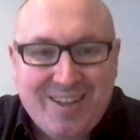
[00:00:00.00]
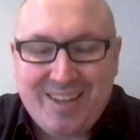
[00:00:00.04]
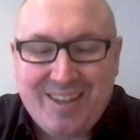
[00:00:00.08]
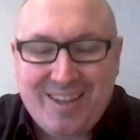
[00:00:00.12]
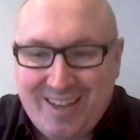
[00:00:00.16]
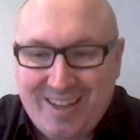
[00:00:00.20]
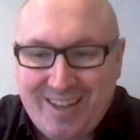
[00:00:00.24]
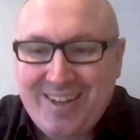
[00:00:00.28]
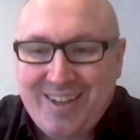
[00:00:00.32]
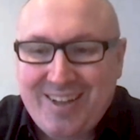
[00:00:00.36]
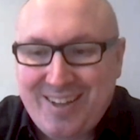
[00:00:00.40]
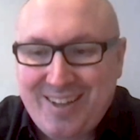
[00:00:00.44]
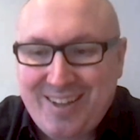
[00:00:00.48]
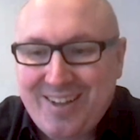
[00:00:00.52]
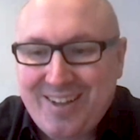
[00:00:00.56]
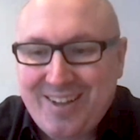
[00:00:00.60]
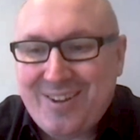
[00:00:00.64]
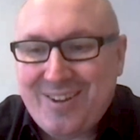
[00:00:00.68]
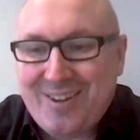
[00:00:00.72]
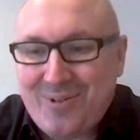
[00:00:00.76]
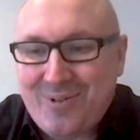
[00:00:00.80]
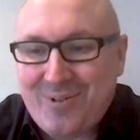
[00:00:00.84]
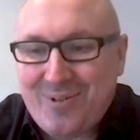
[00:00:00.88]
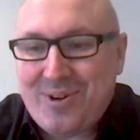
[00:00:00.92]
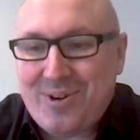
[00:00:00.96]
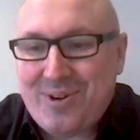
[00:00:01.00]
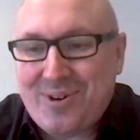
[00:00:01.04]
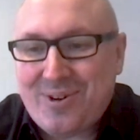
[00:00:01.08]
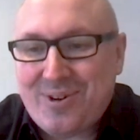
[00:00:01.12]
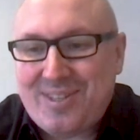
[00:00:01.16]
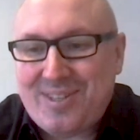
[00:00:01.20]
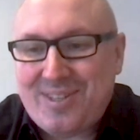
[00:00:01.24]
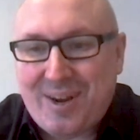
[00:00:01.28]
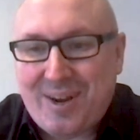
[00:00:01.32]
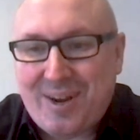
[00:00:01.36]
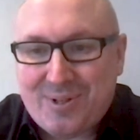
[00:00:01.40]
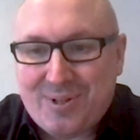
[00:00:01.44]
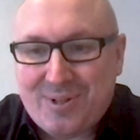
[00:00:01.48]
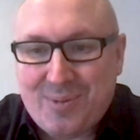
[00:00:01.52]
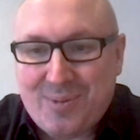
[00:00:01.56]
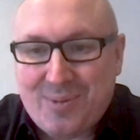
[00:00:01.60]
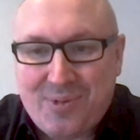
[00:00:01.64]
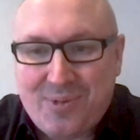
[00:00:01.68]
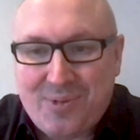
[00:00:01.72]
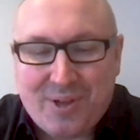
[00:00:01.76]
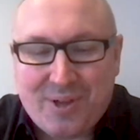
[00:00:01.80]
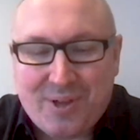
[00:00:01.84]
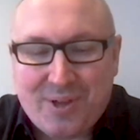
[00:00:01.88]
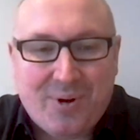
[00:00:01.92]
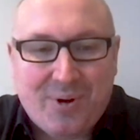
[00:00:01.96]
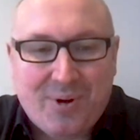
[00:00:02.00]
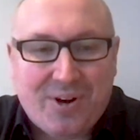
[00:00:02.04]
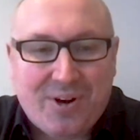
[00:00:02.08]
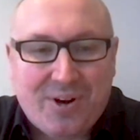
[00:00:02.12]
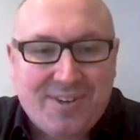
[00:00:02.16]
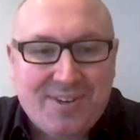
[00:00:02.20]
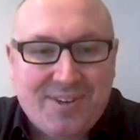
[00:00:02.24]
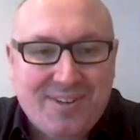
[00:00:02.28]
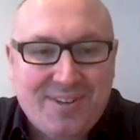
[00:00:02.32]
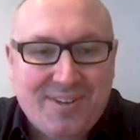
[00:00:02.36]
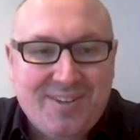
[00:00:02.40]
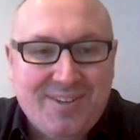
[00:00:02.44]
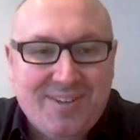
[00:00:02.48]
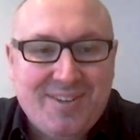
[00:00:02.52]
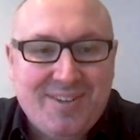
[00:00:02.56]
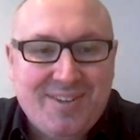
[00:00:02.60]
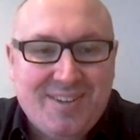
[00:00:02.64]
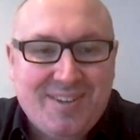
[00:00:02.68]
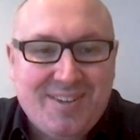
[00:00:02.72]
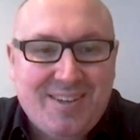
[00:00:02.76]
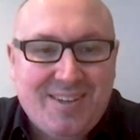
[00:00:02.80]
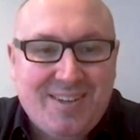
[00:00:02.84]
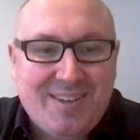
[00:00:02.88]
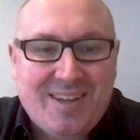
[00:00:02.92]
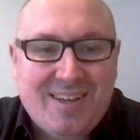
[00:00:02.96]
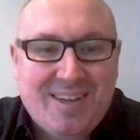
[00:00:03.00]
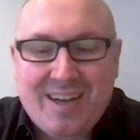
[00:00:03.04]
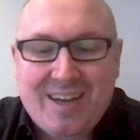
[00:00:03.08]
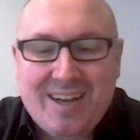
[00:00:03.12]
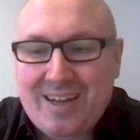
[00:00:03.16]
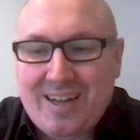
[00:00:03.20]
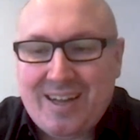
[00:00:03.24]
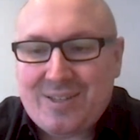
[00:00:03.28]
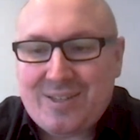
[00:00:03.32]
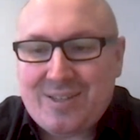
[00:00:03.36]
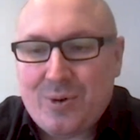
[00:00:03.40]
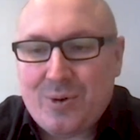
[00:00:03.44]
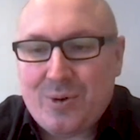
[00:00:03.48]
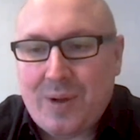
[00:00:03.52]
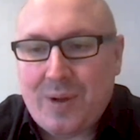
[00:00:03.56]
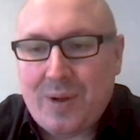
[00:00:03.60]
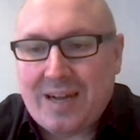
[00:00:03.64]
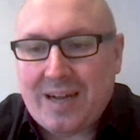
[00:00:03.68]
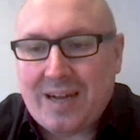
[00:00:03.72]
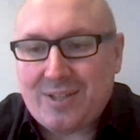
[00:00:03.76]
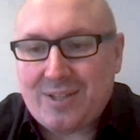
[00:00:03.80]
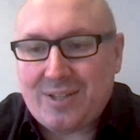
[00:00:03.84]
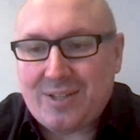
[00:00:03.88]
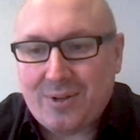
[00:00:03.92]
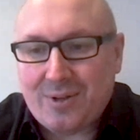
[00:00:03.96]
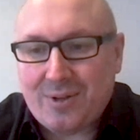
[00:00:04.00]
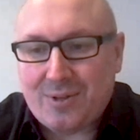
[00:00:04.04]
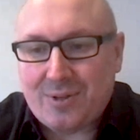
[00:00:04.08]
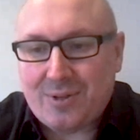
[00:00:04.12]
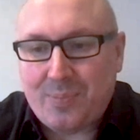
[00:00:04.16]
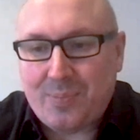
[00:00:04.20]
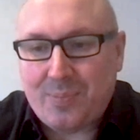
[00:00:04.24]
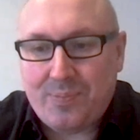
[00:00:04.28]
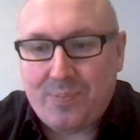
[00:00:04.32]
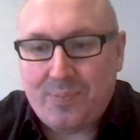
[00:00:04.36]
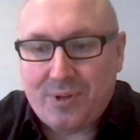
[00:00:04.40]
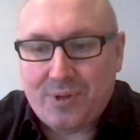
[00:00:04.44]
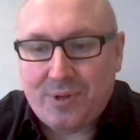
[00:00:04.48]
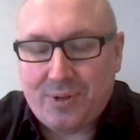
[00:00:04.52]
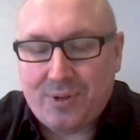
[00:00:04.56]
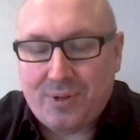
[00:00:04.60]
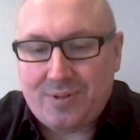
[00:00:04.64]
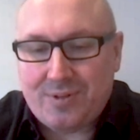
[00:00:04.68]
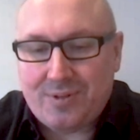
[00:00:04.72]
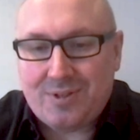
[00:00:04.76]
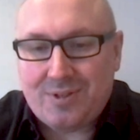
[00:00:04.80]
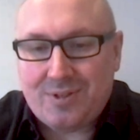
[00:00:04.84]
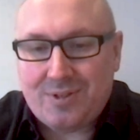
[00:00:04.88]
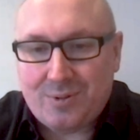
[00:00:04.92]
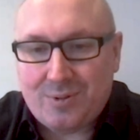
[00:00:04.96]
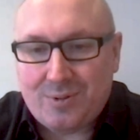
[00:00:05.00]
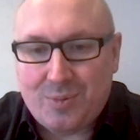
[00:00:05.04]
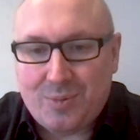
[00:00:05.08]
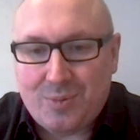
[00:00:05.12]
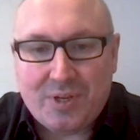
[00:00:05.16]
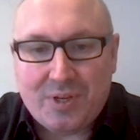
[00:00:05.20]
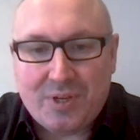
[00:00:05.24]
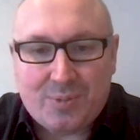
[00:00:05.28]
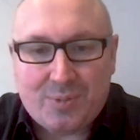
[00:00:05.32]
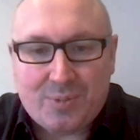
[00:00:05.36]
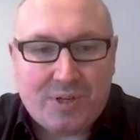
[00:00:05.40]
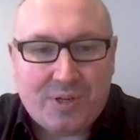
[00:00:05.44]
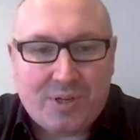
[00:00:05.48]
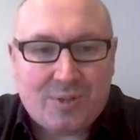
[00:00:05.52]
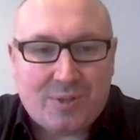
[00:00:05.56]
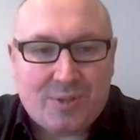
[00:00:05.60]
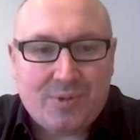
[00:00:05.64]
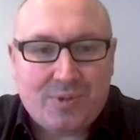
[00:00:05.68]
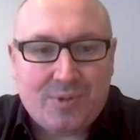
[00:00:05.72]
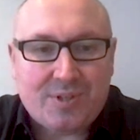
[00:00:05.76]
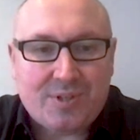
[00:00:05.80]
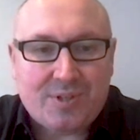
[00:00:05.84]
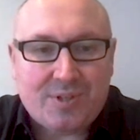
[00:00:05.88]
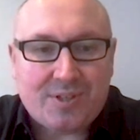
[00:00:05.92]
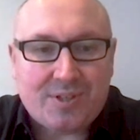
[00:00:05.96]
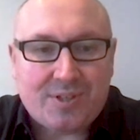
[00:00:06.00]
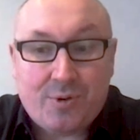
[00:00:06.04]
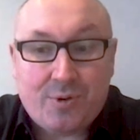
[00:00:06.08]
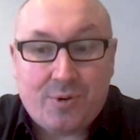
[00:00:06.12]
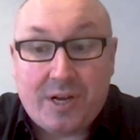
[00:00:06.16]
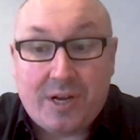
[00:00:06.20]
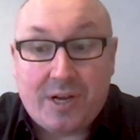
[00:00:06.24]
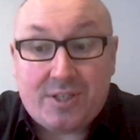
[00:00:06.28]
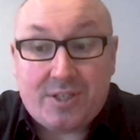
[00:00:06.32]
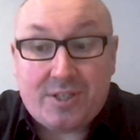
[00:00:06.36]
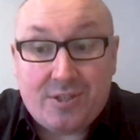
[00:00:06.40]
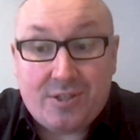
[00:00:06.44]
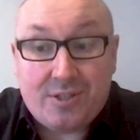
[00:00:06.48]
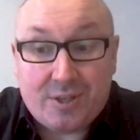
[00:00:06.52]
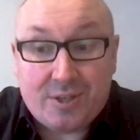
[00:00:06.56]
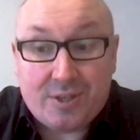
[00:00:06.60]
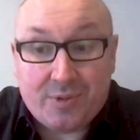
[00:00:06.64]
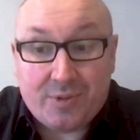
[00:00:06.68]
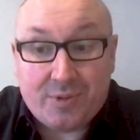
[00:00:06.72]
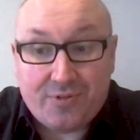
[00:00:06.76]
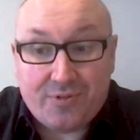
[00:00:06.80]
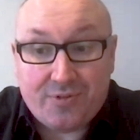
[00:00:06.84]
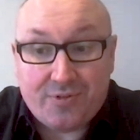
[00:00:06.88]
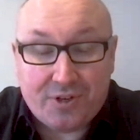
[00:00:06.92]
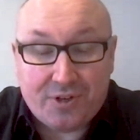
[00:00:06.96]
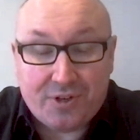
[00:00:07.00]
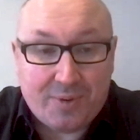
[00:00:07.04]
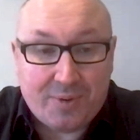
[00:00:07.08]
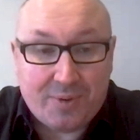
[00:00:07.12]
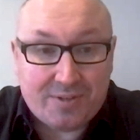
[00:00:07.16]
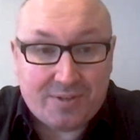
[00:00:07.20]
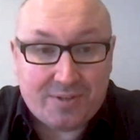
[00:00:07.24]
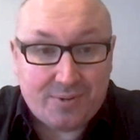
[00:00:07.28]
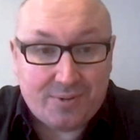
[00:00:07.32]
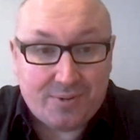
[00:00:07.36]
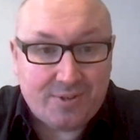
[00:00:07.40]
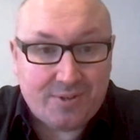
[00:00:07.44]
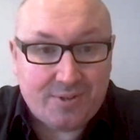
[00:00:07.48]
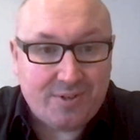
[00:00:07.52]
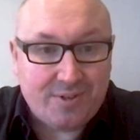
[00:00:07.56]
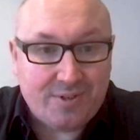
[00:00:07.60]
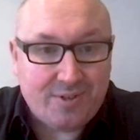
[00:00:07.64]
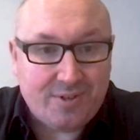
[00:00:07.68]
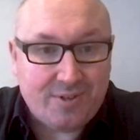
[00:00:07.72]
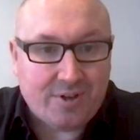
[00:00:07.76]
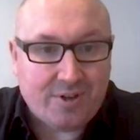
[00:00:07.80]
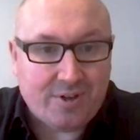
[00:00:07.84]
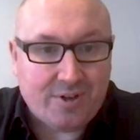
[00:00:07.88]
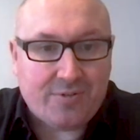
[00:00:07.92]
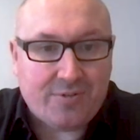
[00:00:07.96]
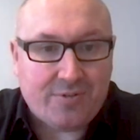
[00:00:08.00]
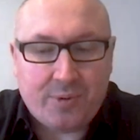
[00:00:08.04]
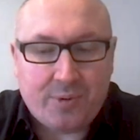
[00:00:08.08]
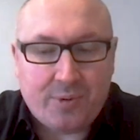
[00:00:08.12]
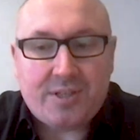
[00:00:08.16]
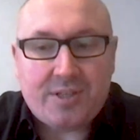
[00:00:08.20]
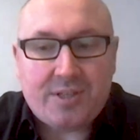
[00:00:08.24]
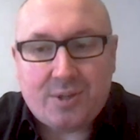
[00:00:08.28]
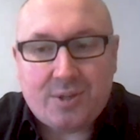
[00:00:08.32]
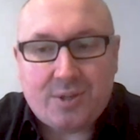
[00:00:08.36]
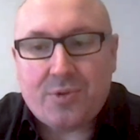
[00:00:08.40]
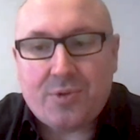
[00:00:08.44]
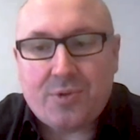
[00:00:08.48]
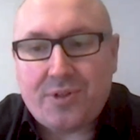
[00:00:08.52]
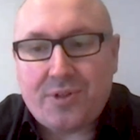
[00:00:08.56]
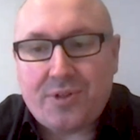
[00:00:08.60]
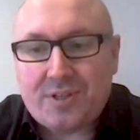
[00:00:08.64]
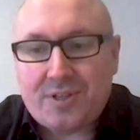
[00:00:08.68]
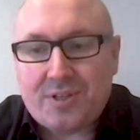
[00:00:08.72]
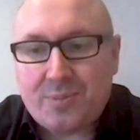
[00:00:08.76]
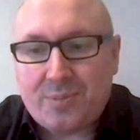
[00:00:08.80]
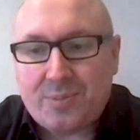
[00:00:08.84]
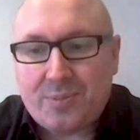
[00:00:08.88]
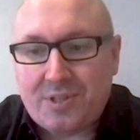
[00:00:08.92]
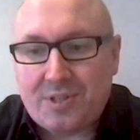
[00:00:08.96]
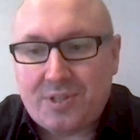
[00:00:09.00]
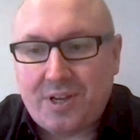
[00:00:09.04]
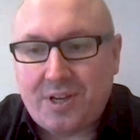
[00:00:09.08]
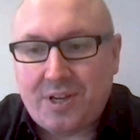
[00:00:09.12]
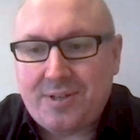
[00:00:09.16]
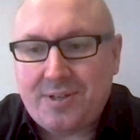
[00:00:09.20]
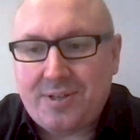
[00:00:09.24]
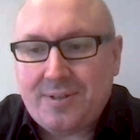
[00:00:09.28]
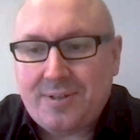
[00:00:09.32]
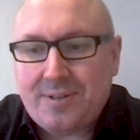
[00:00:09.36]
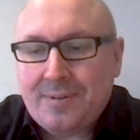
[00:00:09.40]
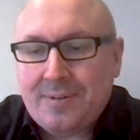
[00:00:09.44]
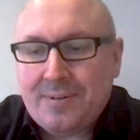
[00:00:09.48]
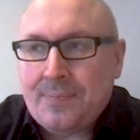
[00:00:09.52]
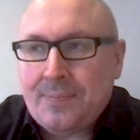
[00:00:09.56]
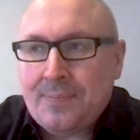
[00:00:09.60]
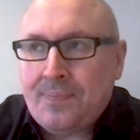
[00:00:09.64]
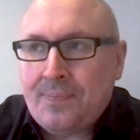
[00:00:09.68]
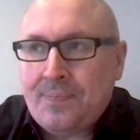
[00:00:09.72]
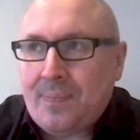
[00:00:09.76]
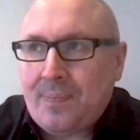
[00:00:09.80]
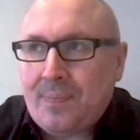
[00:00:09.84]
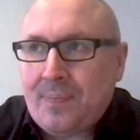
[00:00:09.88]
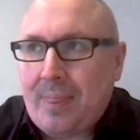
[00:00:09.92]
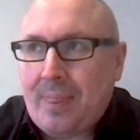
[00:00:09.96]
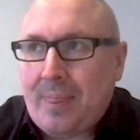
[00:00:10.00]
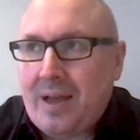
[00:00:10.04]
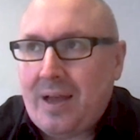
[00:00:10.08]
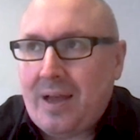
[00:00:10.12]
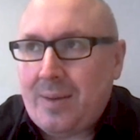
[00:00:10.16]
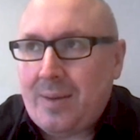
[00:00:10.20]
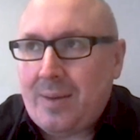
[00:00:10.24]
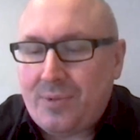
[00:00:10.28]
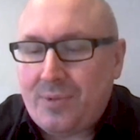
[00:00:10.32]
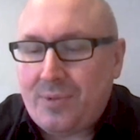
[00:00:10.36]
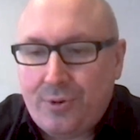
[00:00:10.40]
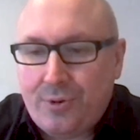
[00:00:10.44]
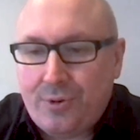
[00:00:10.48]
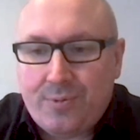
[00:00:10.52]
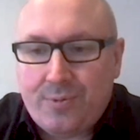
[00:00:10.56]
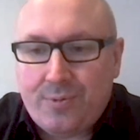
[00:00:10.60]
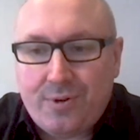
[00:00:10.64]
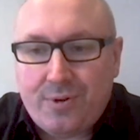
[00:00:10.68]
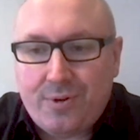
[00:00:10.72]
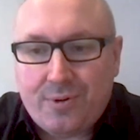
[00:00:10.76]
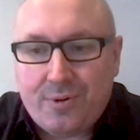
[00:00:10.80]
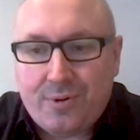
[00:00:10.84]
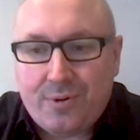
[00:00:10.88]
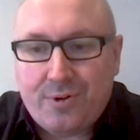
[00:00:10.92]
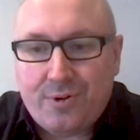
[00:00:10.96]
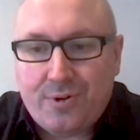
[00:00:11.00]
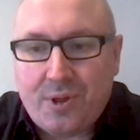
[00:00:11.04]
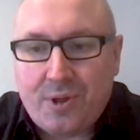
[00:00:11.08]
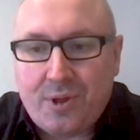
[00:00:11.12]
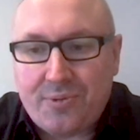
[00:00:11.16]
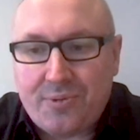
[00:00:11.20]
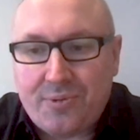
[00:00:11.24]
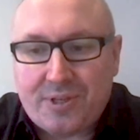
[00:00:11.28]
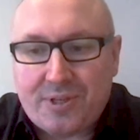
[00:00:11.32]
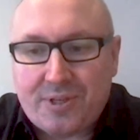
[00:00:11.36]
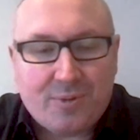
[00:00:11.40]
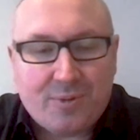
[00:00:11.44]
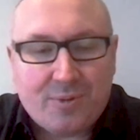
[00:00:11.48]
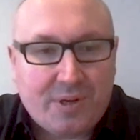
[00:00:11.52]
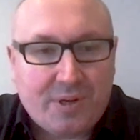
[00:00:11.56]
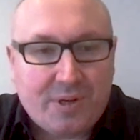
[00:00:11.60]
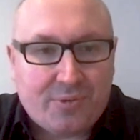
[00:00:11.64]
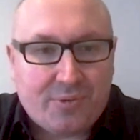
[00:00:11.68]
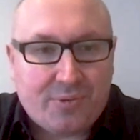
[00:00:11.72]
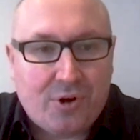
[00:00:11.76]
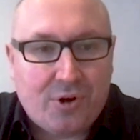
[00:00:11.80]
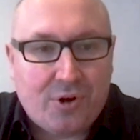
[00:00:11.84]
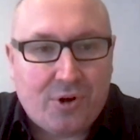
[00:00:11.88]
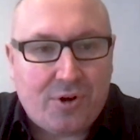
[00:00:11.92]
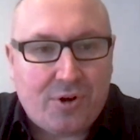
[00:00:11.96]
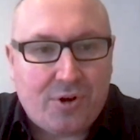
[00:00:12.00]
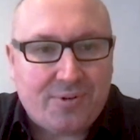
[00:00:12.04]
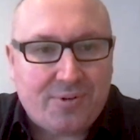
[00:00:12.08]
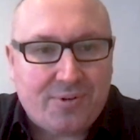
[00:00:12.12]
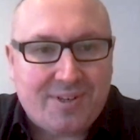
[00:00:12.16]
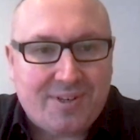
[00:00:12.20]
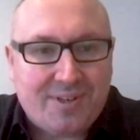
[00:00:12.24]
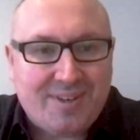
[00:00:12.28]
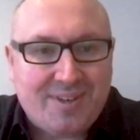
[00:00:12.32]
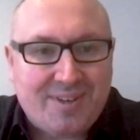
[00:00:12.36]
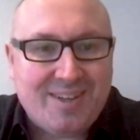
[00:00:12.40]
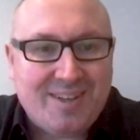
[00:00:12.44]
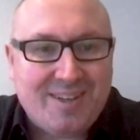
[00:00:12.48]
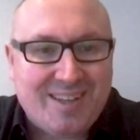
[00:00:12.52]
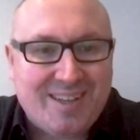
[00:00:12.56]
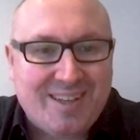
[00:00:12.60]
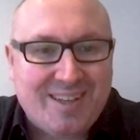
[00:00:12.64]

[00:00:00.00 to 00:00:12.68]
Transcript: Yeah, when you're going to tear something apart and go back down to base principles and question some of the fundamentals of the way some of the things have been done, you run the risk of being wrong, right?